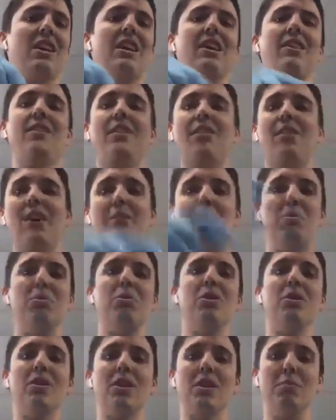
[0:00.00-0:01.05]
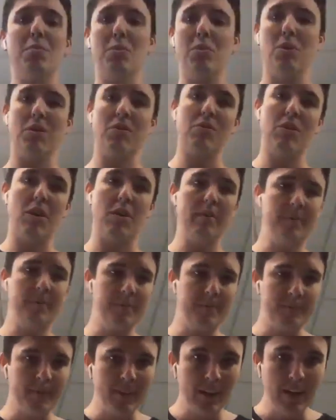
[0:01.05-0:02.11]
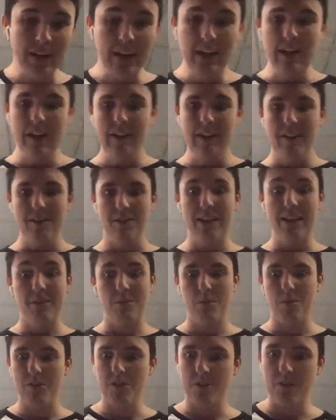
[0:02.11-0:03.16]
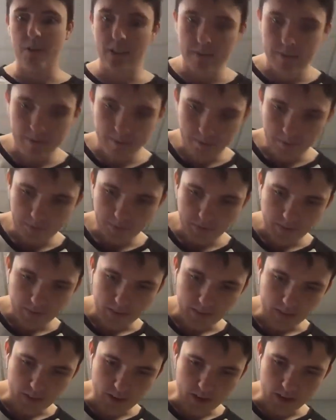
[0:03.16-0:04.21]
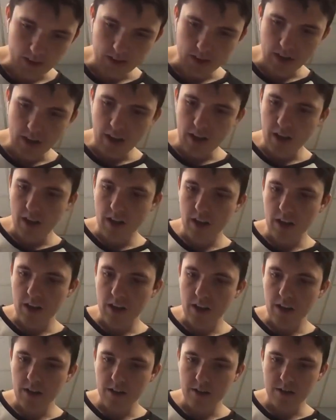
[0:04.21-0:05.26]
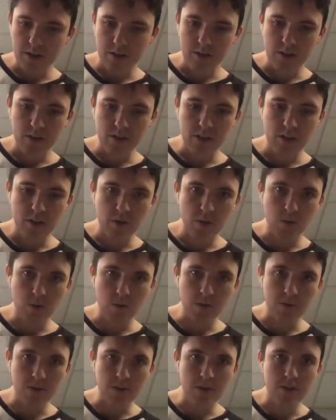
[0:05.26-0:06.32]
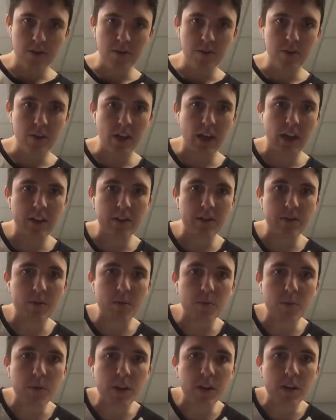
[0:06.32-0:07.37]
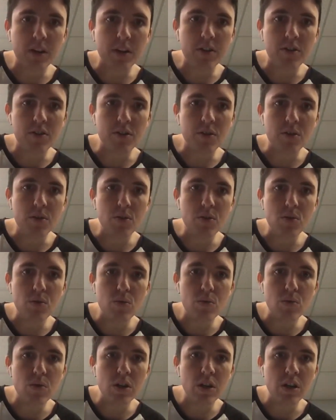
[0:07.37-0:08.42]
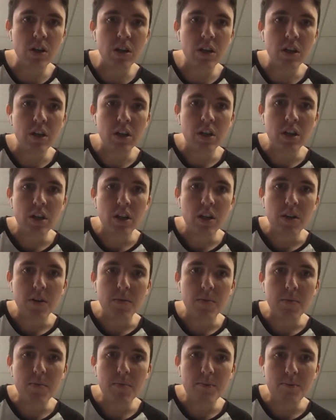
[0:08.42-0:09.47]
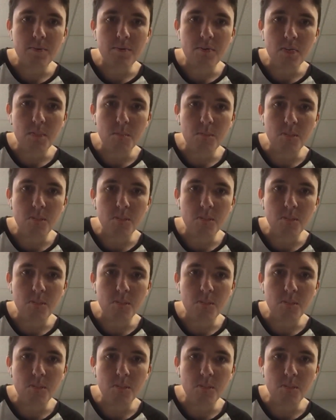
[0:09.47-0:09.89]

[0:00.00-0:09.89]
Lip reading: and then it'll get pulled in the pore and run. So that's what we're doing. And in order to do that, we need to mix the sequencing